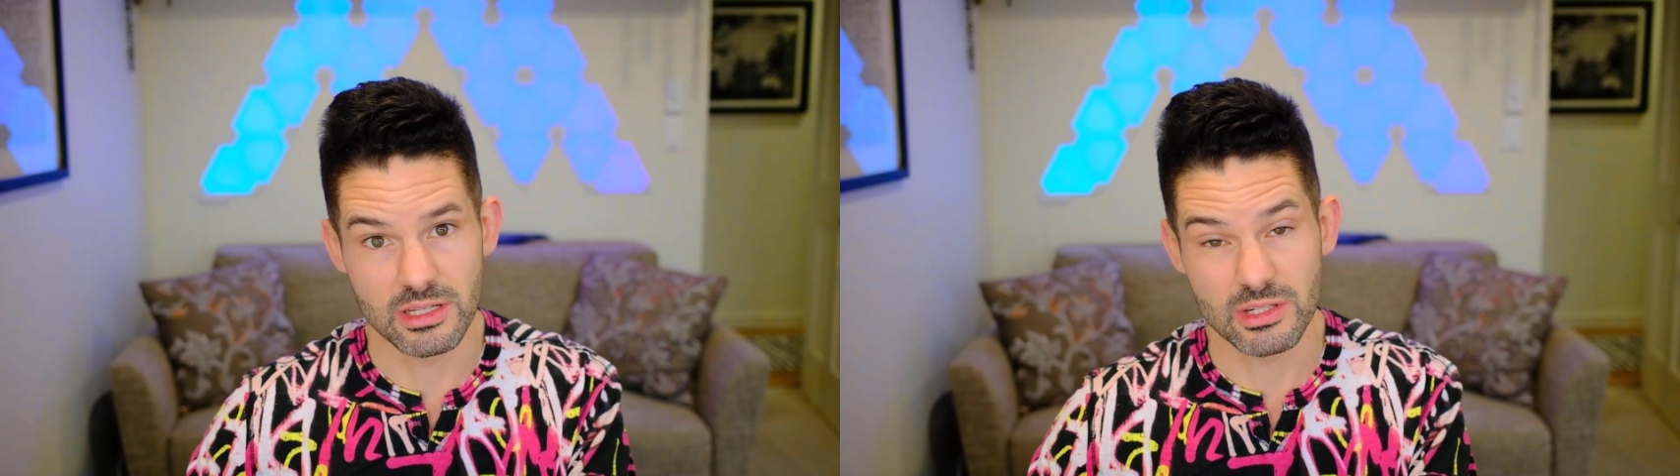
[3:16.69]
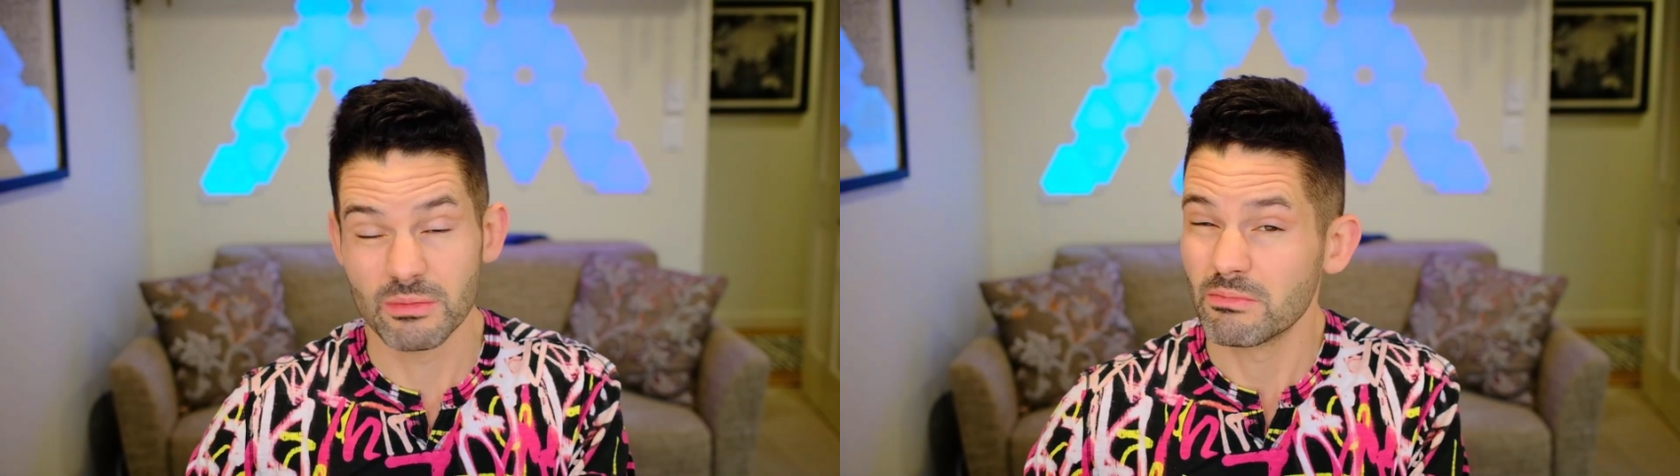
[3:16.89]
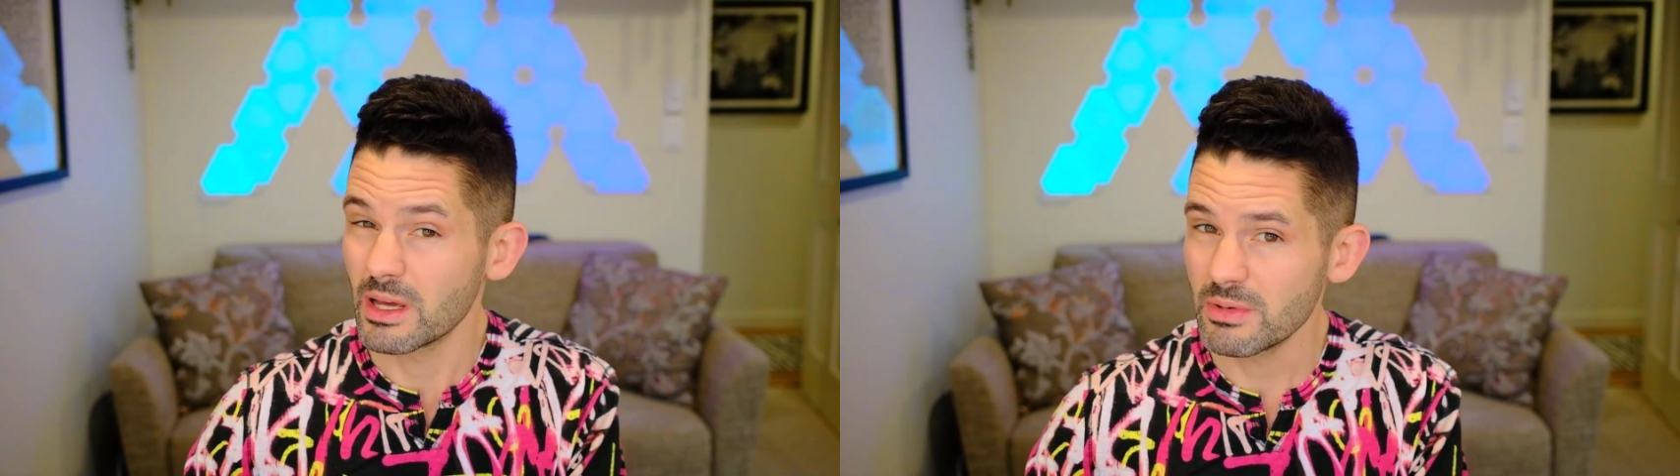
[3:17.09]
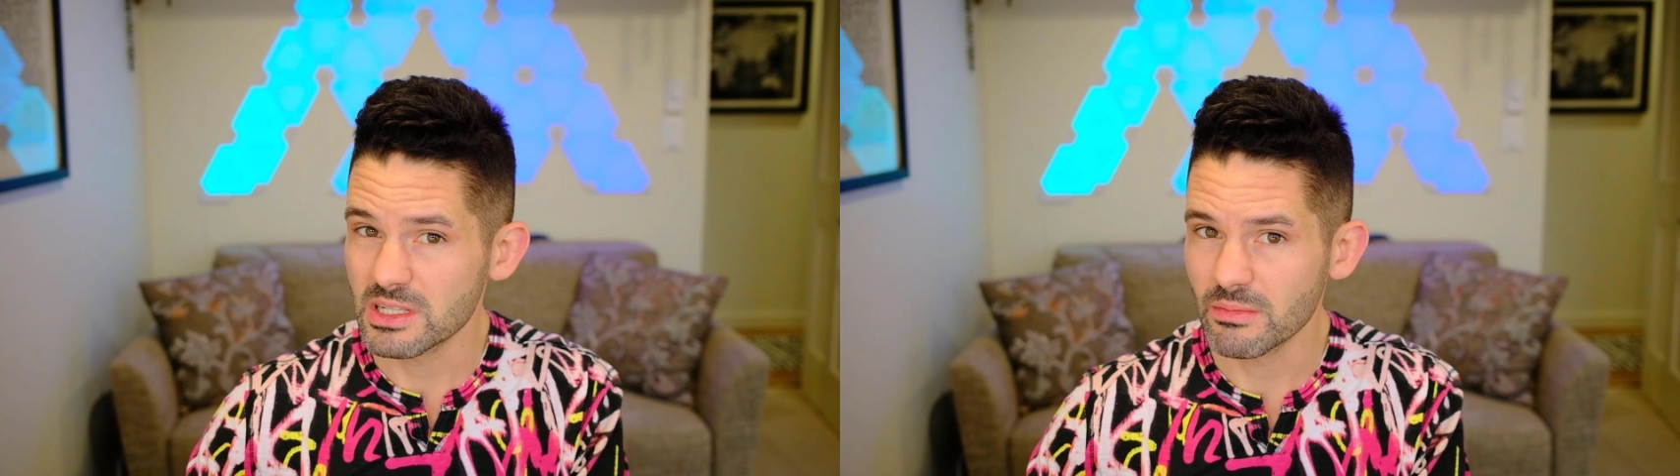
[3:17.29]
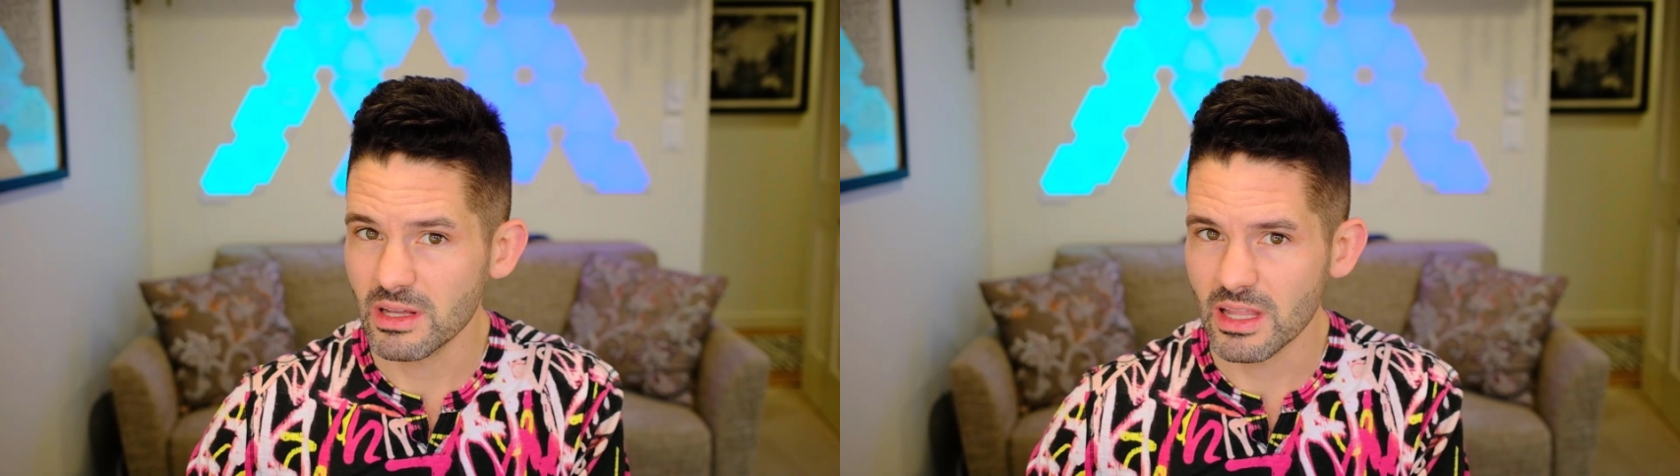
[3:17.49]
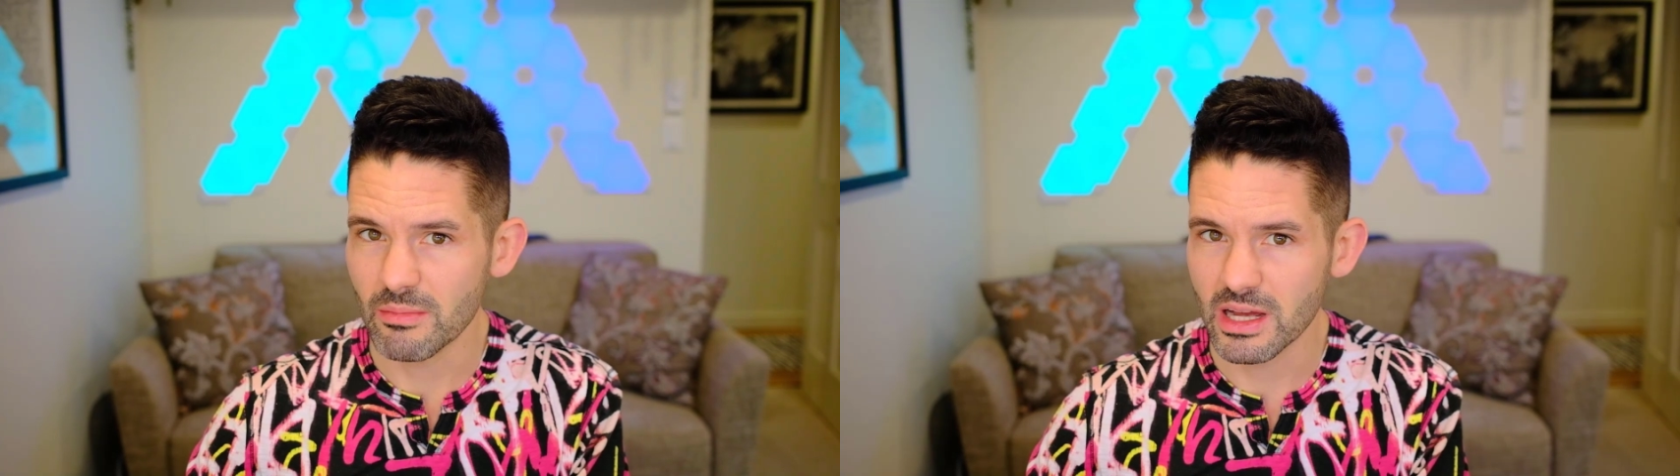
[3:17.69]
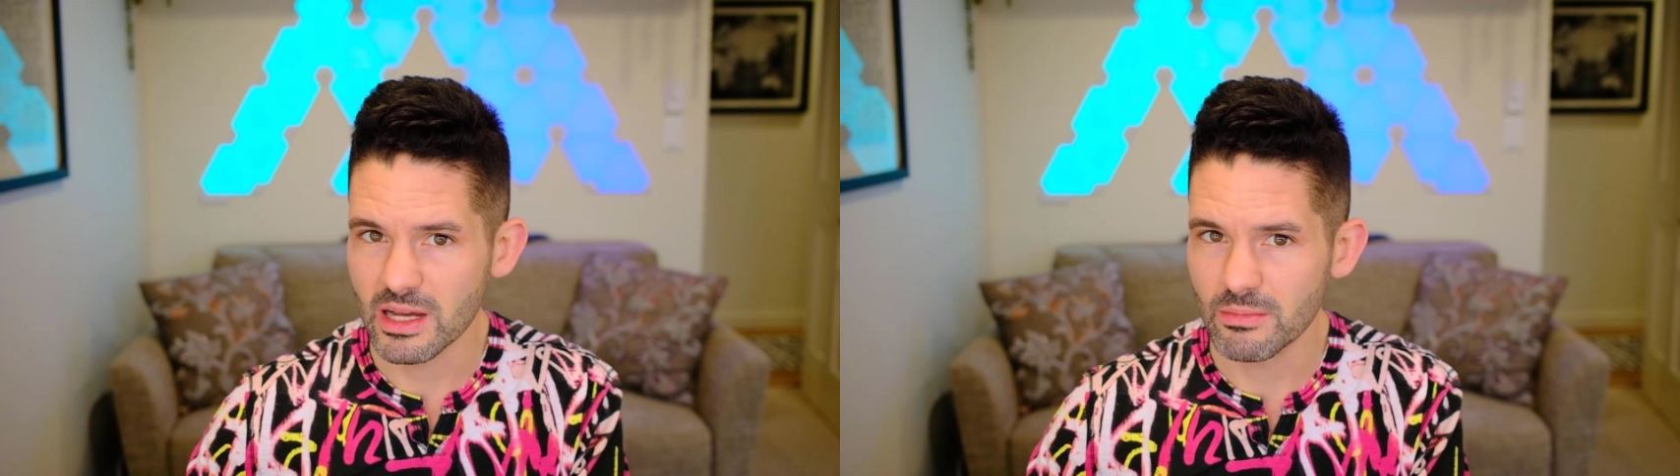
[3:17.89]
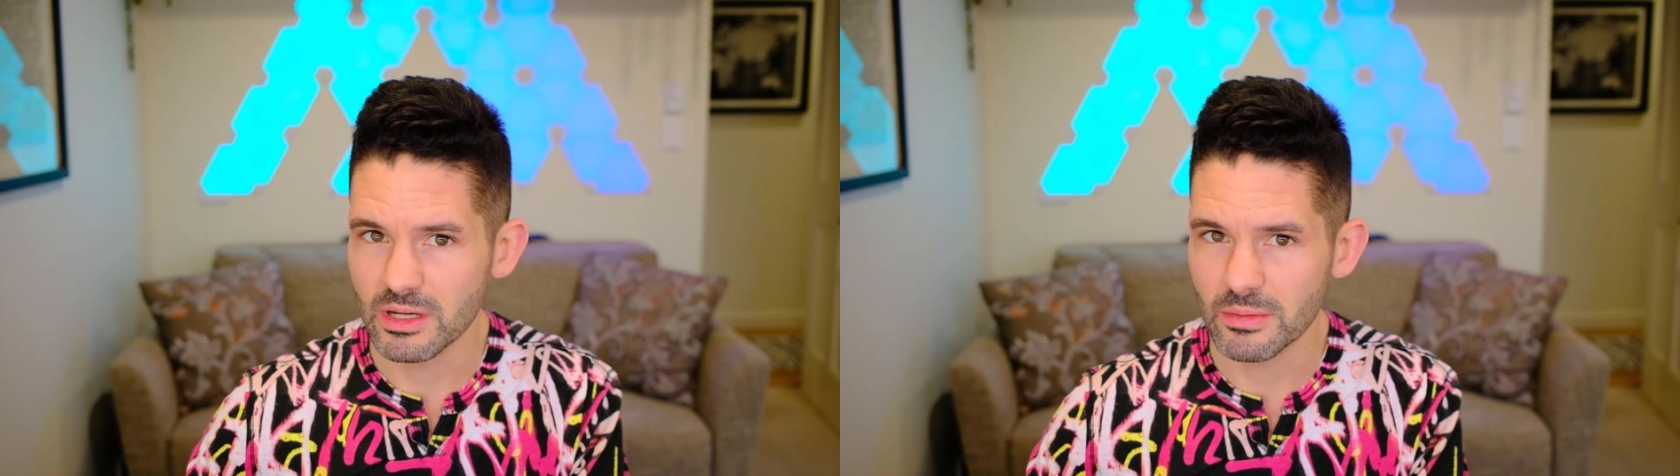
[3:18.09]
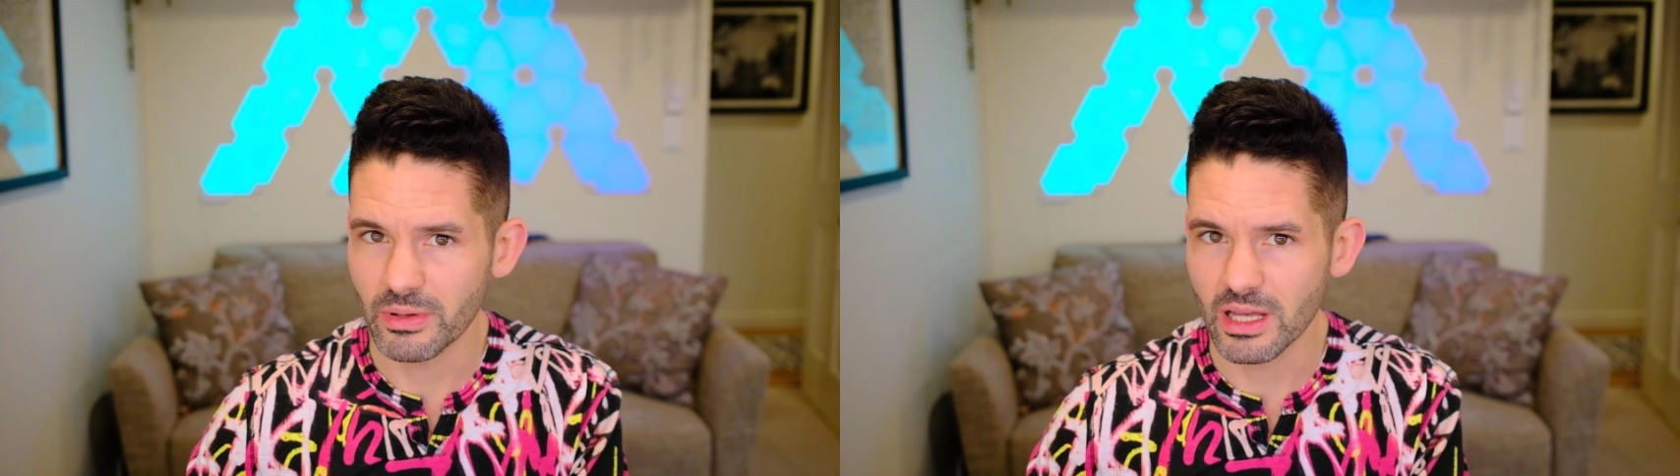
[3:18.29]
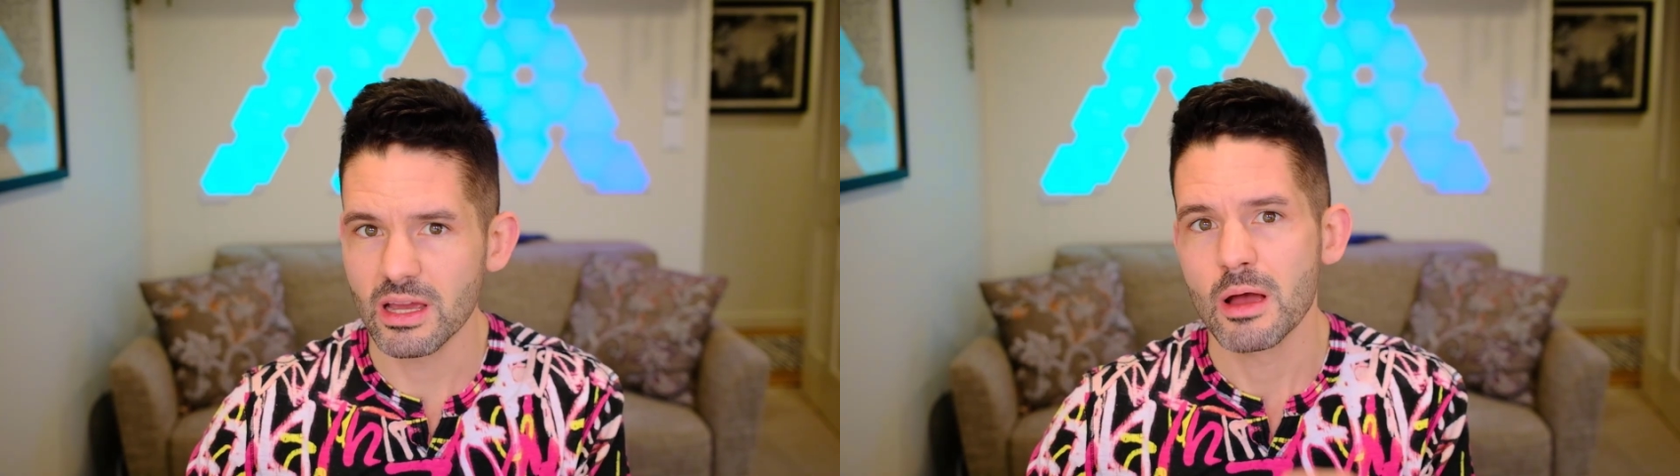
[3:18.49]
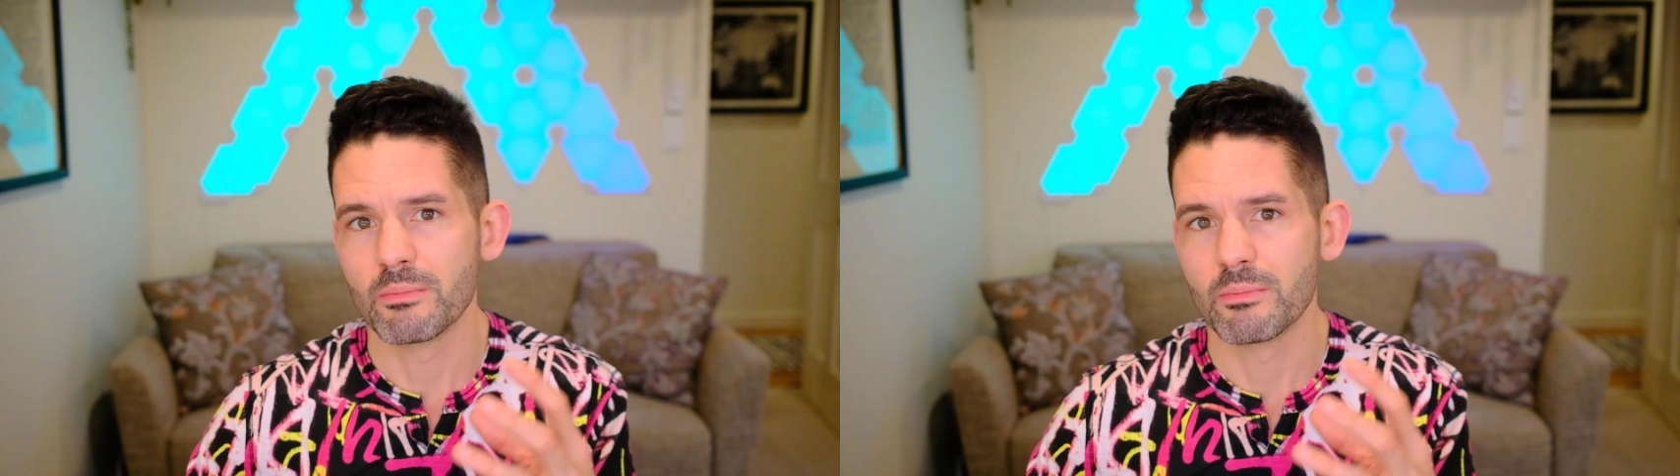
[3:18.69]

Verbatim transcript: So maybe someday that might come into play,